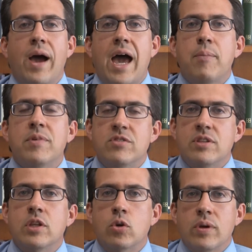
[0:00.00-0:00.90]
happens
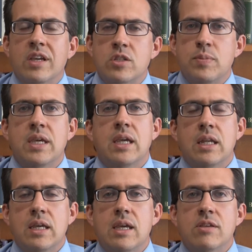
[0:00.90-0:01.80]
in the Greek
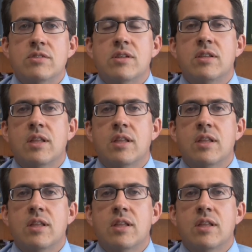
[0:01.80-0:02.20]
speaking East.